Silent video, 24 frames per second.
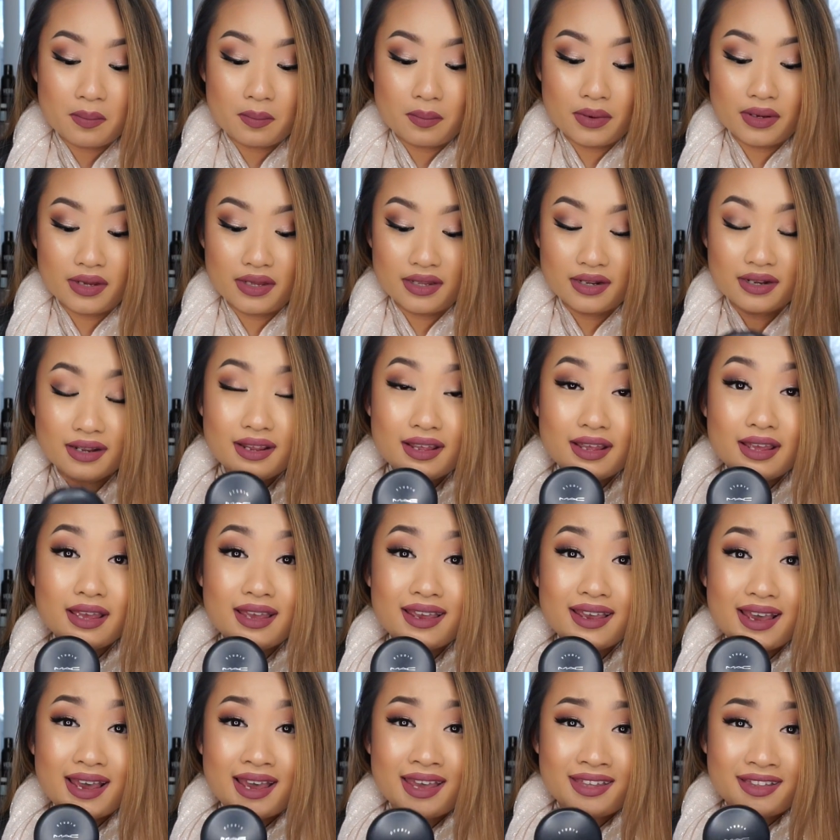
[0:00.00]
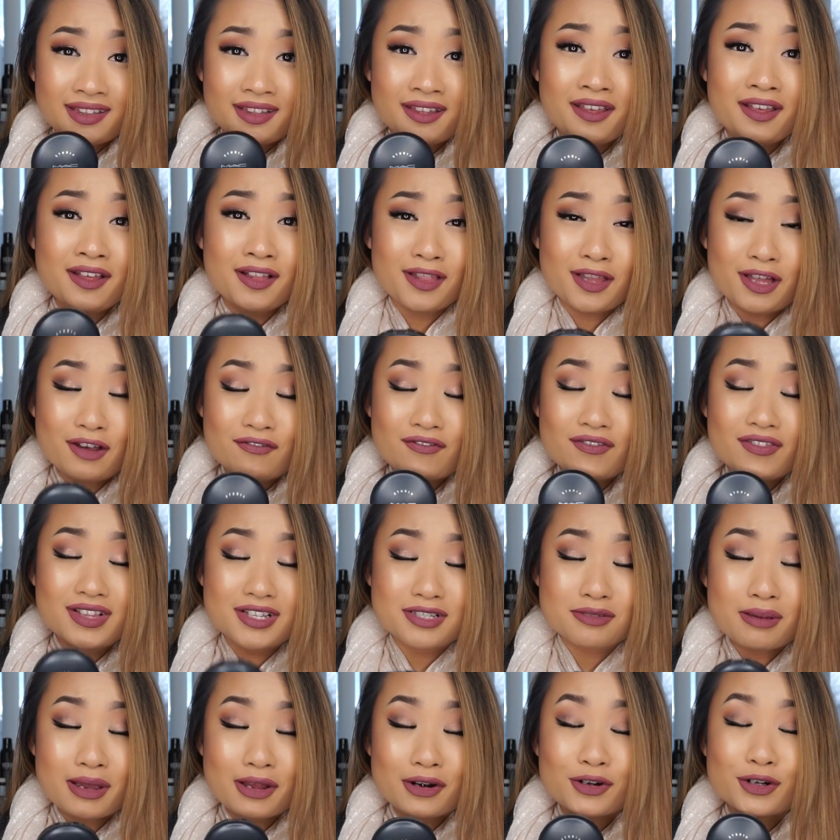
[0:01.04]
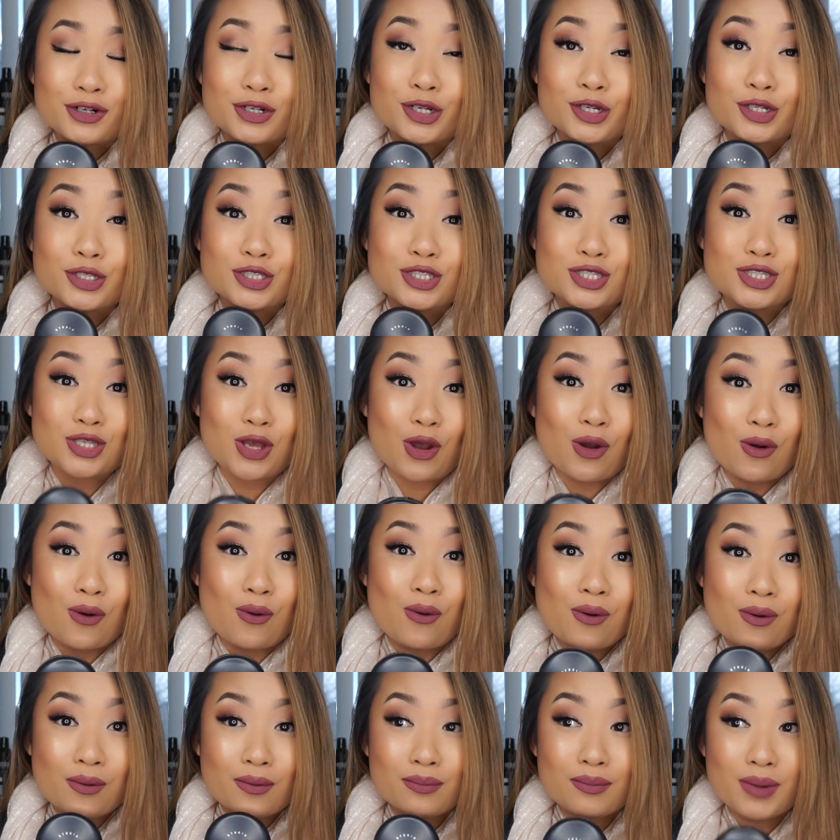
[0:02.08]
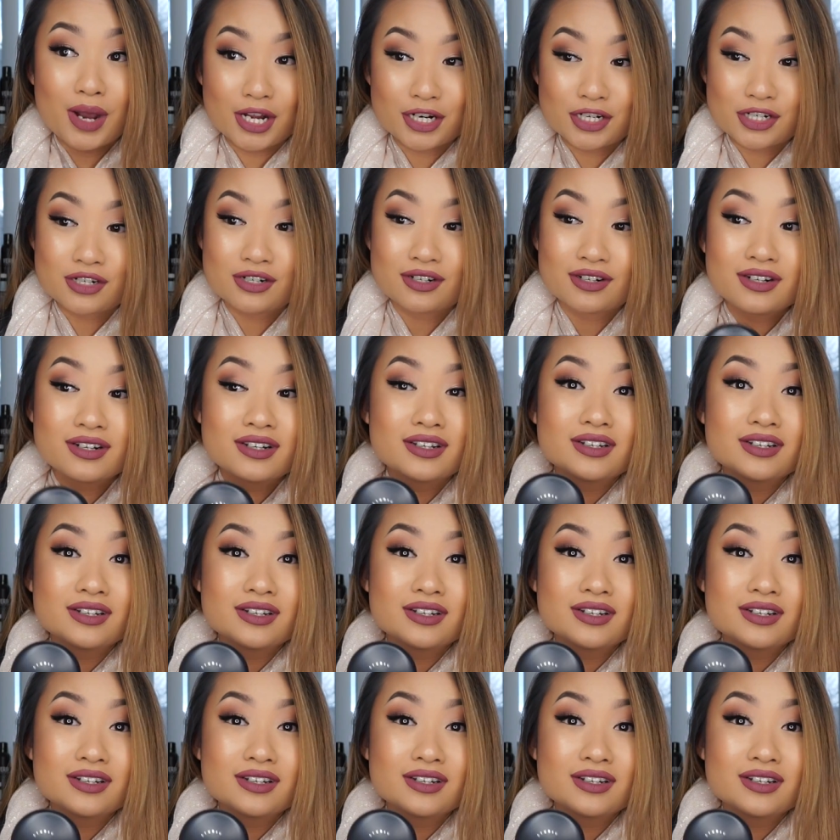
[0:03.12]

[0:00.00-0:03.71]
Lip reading: but I love this powder so much.